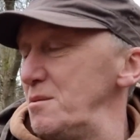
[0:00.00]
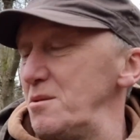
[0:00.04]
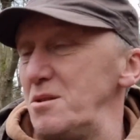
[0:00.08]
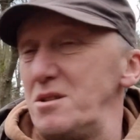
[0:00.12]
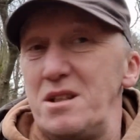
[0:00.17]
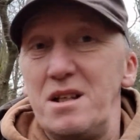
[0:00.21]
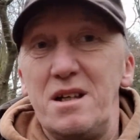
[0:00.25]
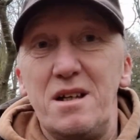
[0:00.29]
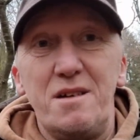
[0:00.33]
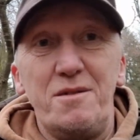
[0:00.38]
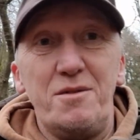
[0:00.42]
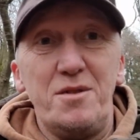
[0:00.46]

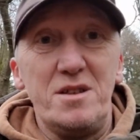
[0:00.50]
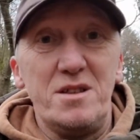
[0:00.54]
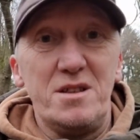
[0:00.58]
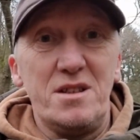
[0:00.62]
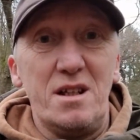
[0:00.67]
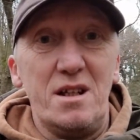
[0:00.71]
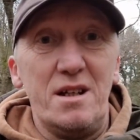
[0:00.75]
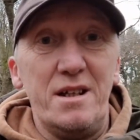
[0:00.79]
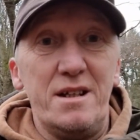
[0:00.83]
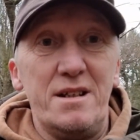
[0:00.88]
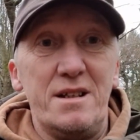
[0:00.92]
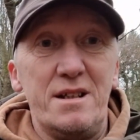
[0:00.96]
See if it's
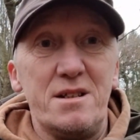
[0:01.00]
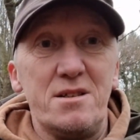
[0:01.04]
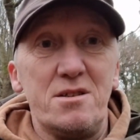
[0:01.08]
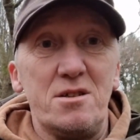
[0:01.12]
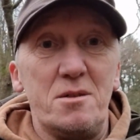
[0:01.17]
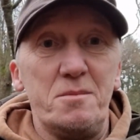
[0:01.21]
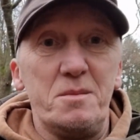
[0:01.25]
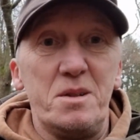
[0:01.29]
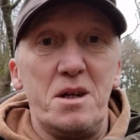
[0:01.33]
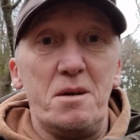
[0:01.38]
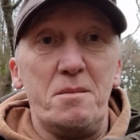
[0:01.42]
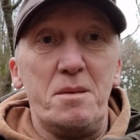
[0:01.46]
still here
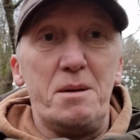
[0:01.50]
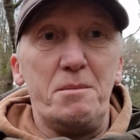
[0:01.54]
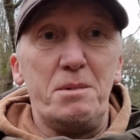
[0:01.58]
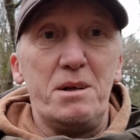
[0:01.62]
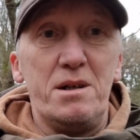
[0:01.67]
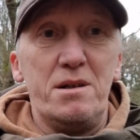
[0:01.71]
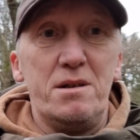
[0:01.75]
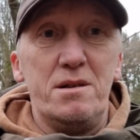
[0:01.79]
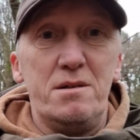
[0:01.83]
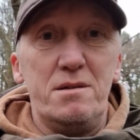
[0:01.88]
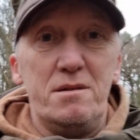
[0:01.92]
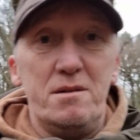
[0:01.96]
next time we come up.
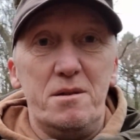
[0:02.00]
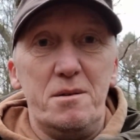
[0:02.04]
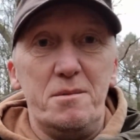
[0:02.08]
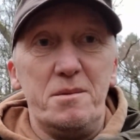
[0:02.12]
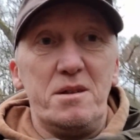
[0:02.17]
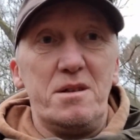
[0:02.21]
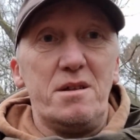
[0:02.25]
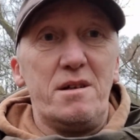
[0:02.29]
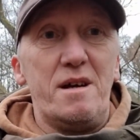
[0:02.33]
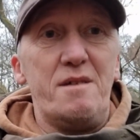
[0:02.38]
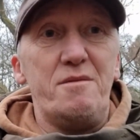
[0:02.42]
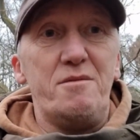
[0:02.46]
All right,
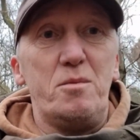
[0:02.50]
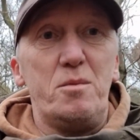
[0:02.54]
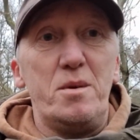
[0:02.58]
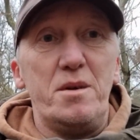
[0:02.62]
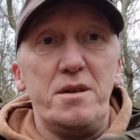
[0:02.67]
we're going to have a